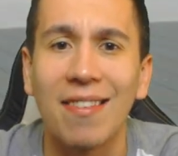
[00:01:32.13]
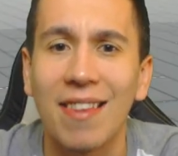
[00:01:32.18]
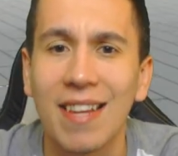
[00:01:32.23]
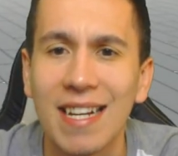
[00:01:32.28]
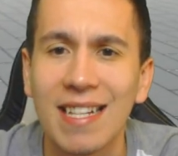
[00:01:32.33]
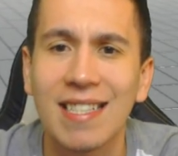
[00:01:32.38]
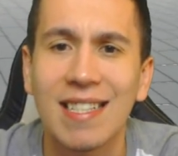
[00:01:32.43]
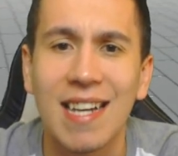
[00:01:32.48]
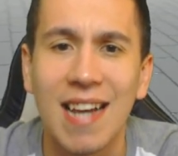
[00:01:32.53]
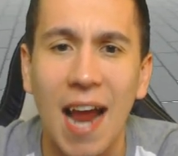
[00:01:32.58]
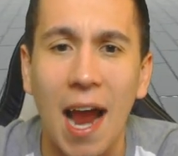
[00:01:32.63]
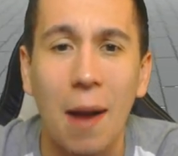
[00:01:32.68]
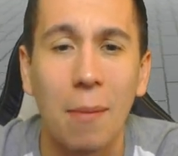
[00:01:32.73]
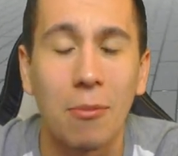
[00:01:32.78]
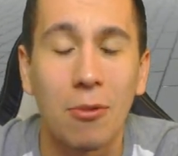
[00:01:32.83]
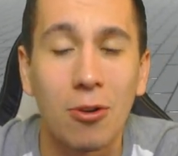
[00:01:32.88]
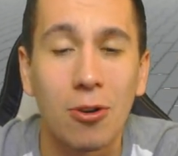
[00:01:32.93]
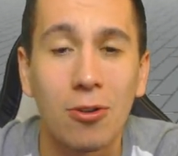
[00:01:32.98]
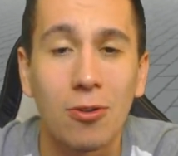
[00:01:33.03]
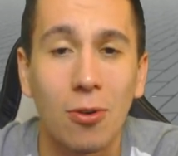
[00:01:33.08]
at least an
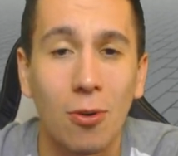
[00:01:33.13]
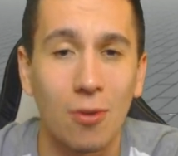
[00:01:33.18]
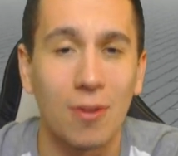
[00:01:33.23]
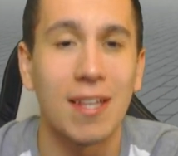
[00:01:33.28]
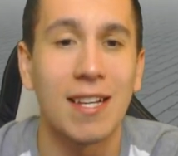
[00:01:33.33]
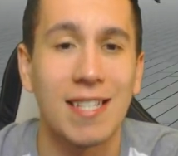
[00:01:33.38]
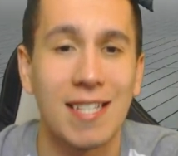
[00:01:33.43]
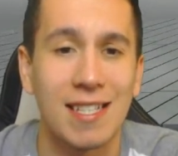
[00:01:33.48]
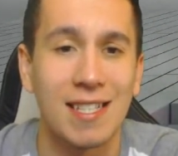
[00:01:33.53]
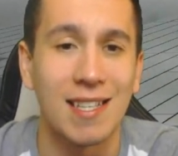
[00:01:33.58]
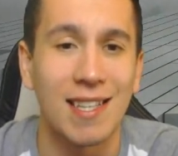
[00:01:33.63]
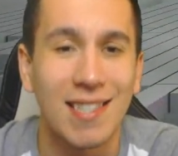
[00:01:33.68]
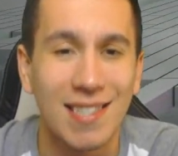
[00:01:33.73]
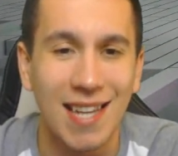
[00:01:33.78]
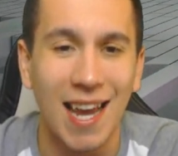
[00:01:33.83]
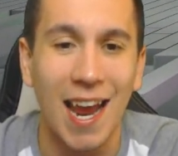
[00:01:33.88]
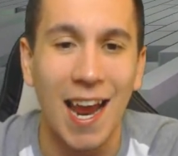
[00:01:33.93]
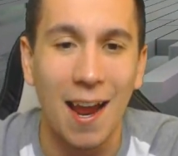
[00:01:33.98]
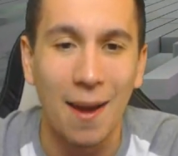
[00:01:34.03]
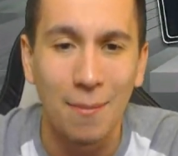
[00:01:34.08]
emerald, or this is a
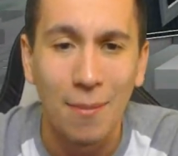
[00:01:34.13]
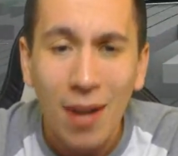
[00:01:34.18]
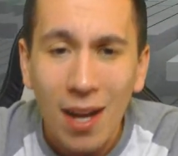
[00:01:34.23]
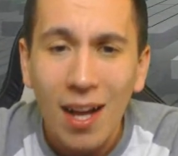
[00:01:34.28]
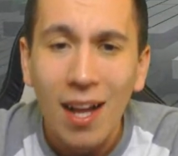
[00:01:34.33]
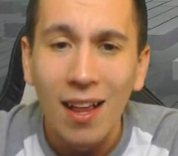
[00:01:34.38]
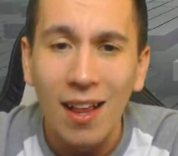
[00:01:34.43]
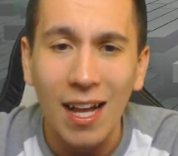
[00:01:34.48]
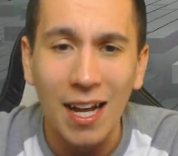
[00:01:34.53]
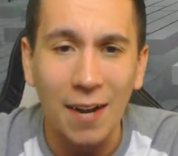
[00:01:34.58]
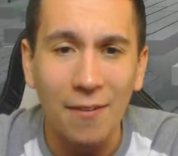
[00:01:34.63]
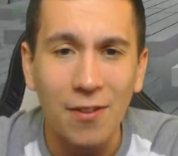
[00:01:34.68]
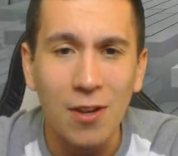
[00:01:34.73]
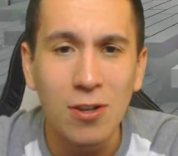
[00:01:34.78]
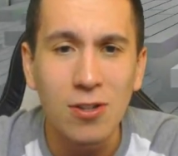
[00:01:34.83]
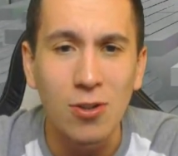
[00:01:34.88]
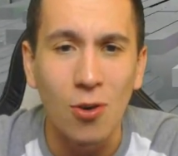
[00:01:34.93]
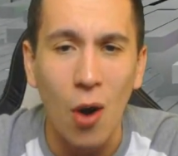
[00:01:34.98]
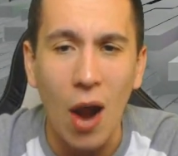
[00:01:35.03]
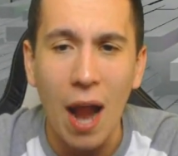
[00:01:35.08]
scam. Like, if
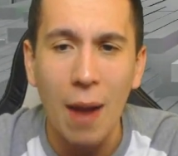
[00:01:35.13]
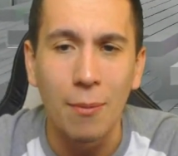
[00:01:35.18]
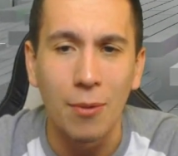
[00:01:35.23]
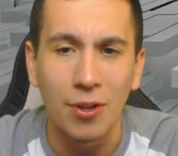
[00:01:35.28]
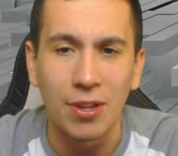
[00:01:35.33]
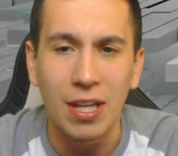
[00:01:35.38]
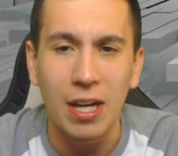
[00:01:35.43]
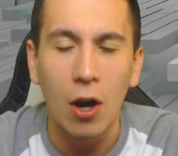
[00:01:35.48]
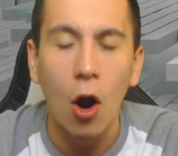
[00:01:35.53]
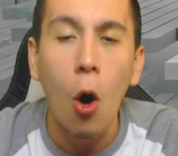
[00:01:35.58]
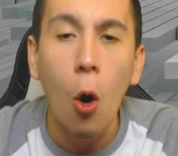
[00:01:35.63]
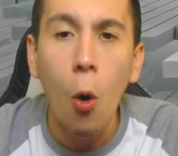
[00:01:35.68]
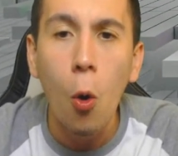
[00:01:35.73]
there's no emerald here.